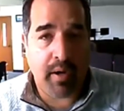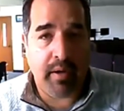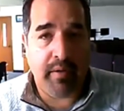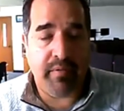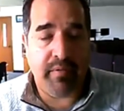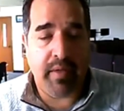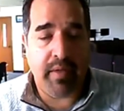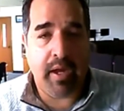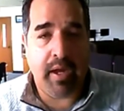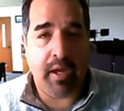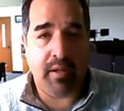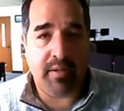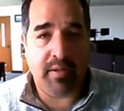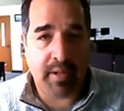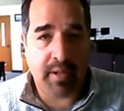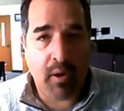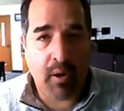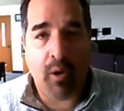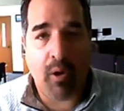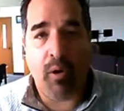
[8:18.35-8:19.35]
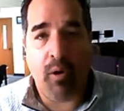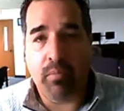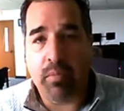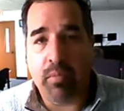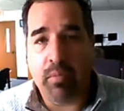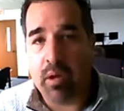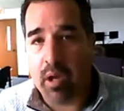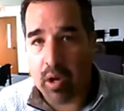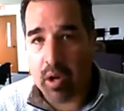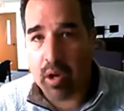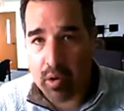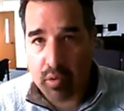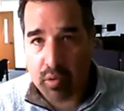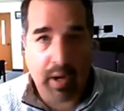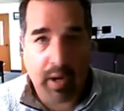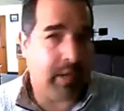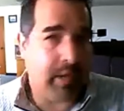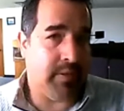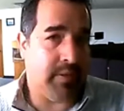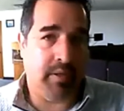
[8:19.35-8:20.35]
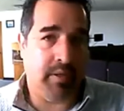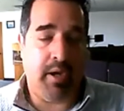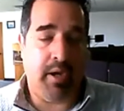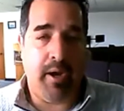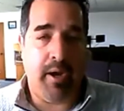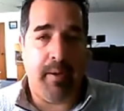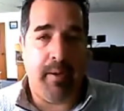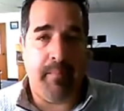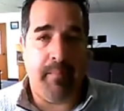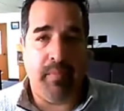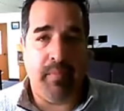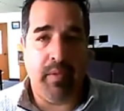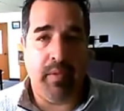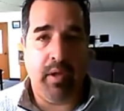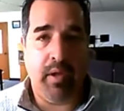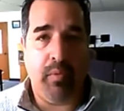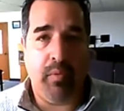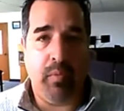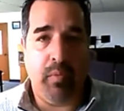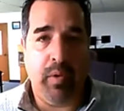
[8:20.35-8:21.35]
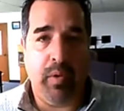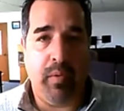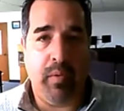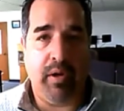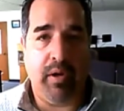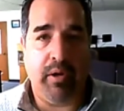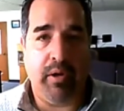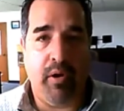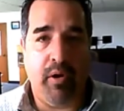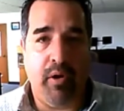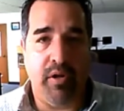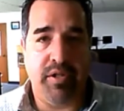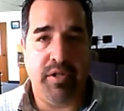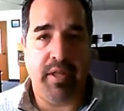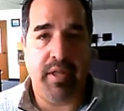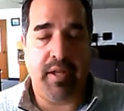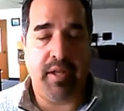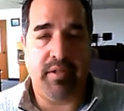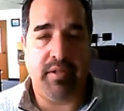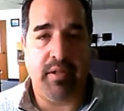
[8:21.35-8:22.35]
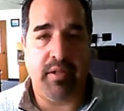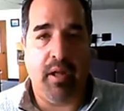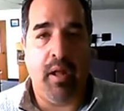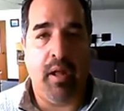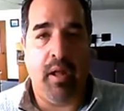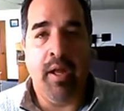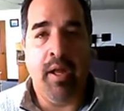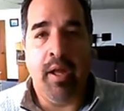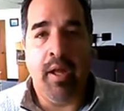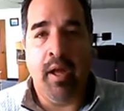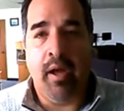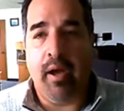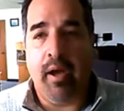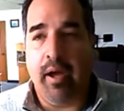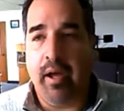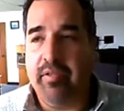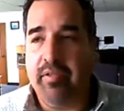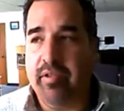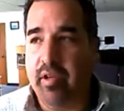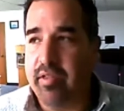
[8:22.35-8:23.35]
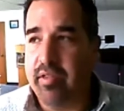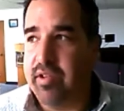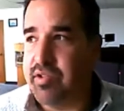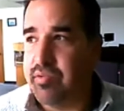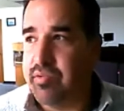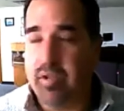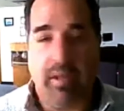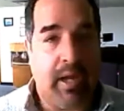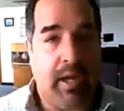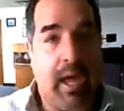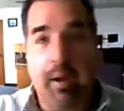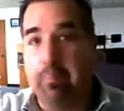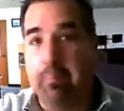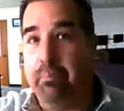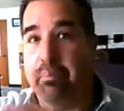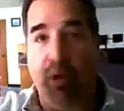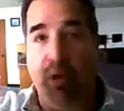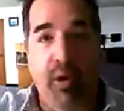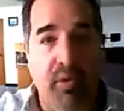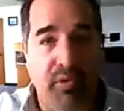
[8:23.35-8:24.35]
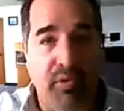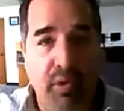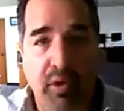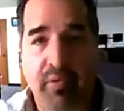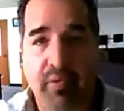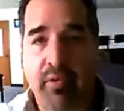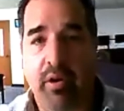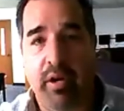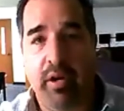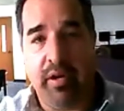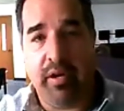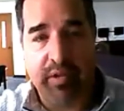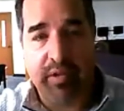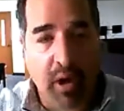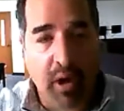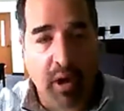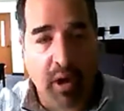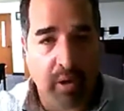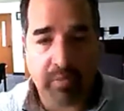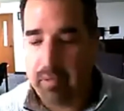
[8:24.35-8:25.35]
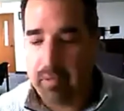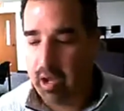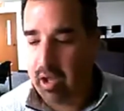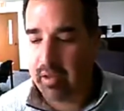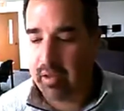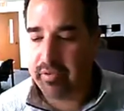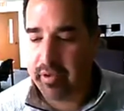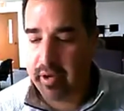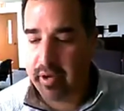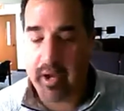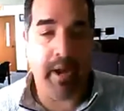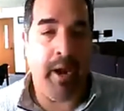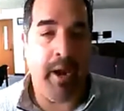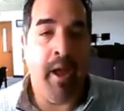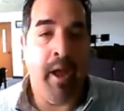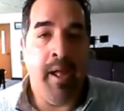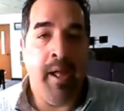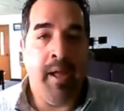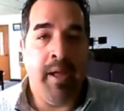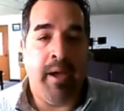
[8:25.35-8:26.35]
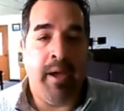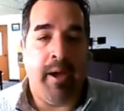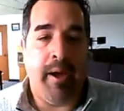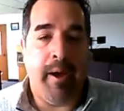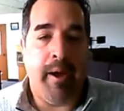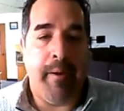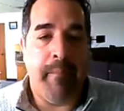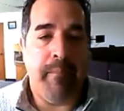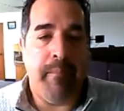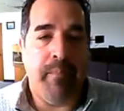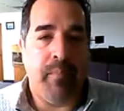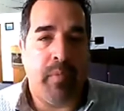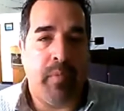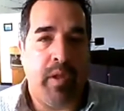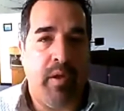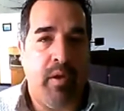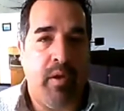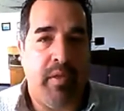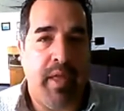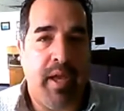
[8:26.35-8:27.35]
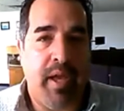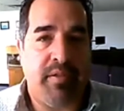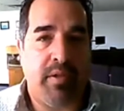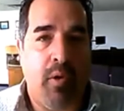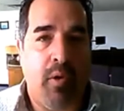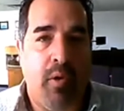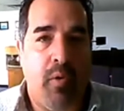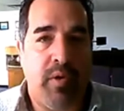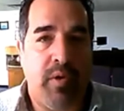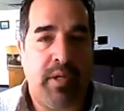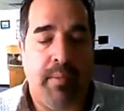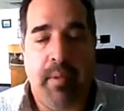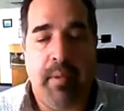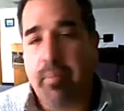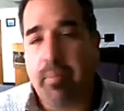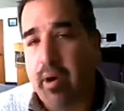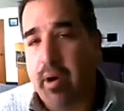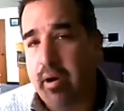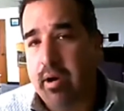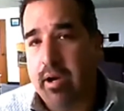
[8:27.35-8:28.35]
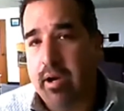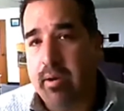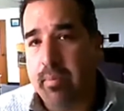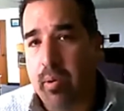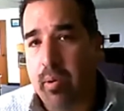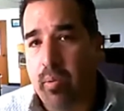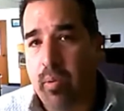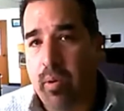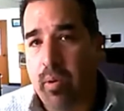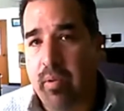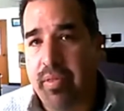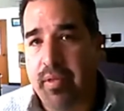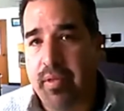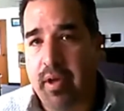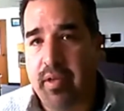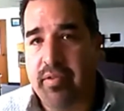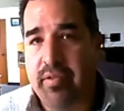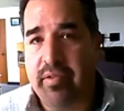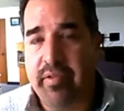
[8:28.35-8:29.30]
If they can stay home, great. We want to encourage that still until this really kind of blows over and it's all done. That's always going to be priority number one with us.